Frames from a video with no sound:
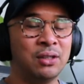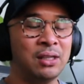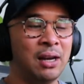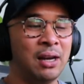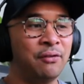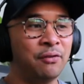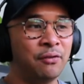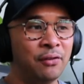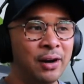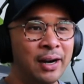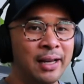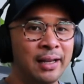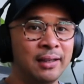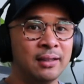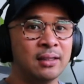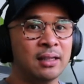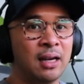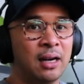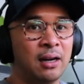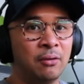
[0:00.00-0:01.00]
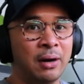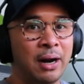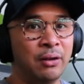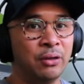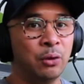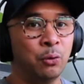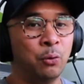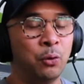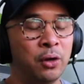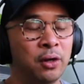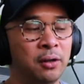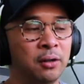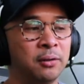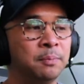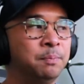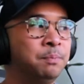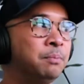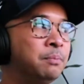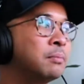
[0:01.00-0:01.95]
and friends around the world.